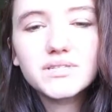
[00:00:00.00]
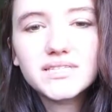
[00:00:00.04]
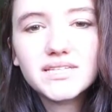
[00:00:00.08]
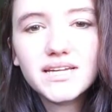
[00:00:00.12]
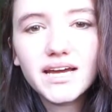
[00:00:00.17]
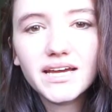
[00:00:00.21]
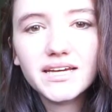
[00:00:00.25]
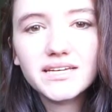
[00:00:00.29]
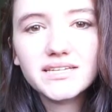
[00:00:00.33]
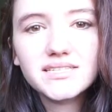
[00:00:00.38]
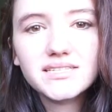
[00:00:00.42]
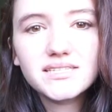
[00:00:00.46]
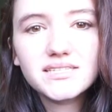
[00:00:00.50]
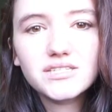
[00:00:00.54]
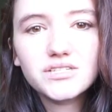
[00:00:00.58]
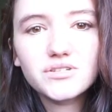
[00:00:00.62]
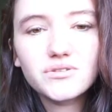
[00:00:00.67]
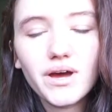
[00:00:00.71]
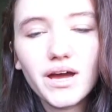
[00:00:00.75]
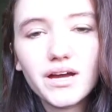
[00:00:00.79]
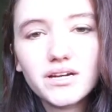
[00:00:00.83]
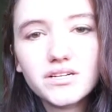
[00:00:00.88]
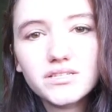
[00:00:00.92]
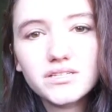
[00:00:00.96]
nice to
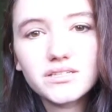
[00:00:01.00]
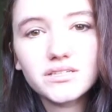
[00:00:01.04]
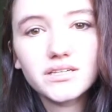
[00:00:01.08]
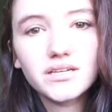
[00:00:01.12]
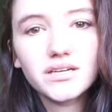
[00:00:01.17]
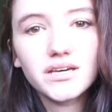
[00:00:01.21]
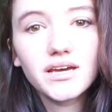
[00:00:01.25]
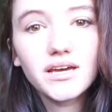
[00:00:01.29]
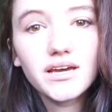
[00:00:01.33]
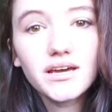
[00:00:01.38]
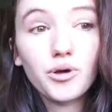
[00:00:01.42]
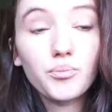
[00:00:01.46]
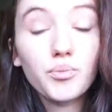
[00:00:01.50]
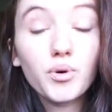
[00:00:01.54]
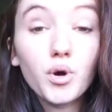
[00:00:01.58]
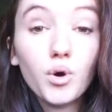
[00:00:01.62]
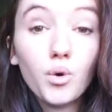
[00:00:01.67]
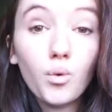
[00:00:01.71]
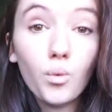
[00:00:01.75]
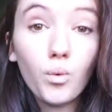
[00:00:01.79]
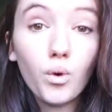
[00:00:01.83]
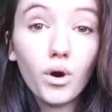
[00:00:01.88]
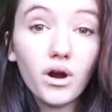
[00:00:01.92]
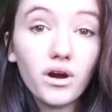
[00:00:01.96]
actually
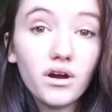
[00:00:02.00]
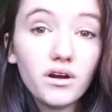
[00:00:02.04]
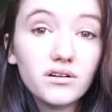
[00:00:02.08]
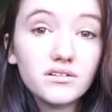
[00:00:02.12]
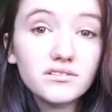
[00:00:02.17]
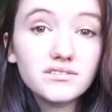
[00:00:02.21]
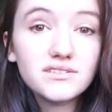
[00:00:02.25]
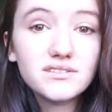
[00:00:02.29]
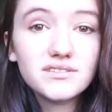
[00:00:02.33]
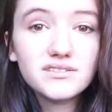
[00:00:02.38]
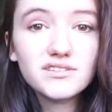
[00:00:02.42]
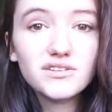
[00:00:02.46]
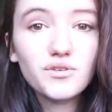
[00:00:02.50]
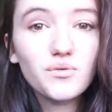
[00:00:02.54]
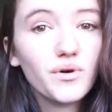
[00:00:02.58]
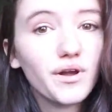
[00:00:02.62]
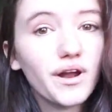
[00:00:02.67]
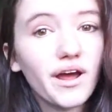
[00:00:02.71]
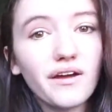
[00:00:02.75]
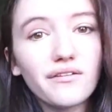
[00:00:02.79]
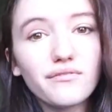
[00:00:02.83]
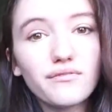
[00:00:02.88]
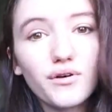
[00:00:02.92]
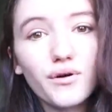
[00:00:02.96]
put words to what
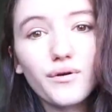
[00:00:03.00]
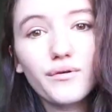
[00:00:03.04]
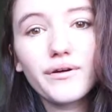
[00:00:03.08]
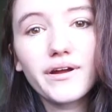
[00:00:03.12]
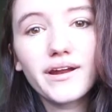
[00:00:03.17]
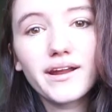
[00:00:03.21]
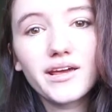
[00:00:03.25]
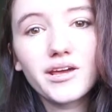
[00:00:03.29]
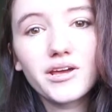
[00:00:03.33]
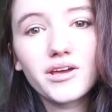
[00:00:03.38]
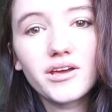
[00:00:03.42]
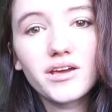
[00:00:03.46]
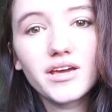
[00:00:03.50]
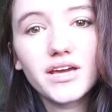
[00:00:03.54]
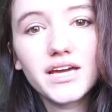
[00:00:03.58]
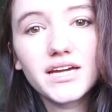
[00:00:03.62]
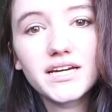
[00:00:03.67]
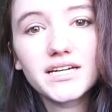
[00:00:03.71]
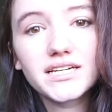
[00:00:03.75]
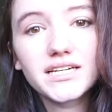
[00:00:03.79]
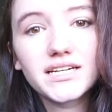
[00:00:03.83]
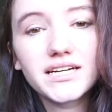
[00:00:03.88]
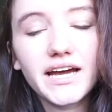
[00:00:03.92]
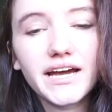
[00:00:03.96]
I've already
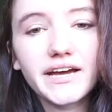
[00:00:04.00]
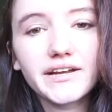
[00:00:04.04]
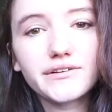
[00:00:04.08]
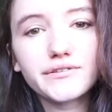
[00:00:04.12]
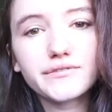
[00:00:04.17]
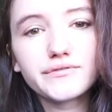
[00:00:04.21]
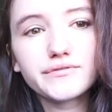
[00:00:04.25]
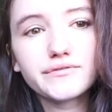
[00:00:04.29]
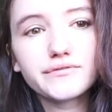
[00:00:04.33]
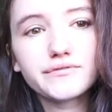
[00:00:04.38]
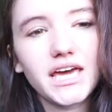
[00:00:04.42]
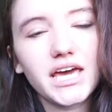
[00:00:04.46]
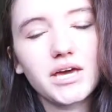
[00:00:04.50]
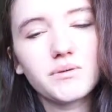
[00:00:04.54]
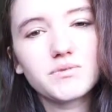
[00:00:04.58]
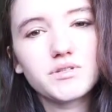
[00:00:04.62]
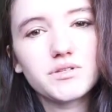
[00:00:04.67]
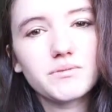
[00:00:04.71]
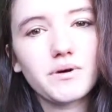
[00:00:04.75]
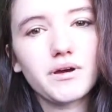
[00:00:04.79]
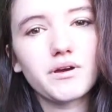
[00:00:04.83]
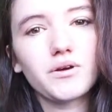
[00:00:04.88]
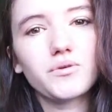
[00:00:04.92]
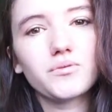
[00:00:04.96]
kind of came
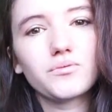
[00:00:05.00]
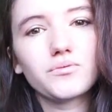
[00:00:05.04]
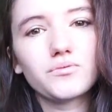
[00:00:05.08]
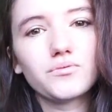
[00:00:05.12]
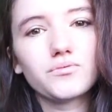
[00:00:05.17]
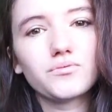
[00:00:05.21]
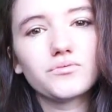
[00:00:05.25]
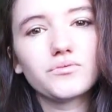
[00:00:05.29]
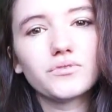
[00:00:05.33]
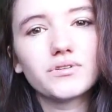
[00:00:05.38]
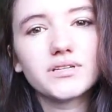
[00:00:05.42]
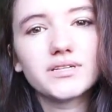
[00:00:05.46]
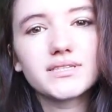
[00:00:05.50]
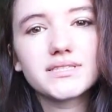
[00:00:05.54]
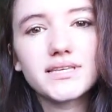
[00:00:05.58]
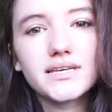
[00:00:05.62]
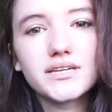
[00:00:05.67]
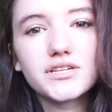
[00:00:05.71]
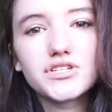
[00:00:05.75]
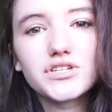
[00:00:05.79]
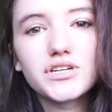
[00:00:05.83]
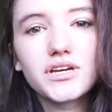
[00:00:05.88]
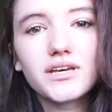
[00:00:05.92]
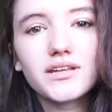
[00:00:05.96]
to my own
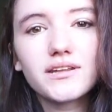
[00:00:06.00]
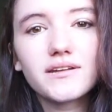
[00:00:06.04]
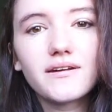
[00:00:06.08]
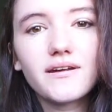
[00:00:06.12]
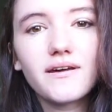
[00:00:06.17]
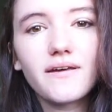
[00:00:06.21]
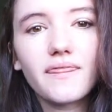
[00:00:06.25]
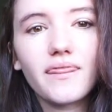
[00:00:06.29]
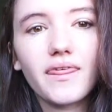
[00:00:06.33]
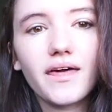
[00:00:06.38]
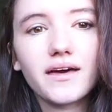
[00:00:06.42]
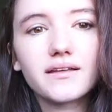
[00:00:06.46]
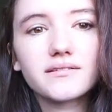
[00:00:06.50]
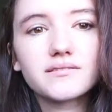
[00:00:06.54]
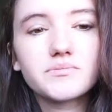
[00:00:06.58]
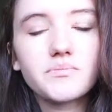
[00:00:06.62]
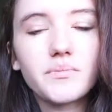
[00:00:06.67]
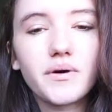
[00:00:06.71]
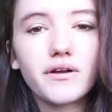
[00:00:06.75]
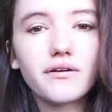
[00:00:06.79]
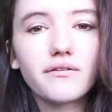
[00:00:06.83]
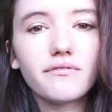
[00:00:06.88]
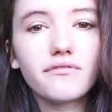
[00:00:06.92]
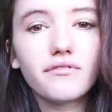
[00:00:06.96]
realization that's
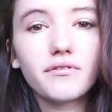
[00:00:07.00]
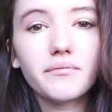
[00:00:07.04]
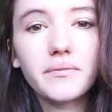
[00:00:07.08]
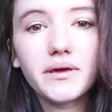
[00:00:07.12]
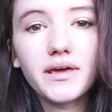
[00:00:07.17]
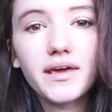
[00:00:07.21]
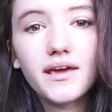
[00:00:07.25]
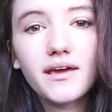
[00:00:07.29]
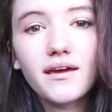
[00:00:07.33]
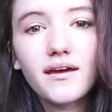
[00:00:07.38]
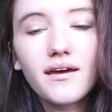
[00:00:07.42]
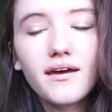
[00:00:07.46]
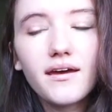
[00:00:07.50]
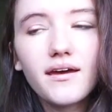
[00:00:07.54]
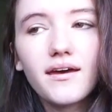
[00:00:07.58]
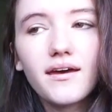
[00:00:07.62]
better for me.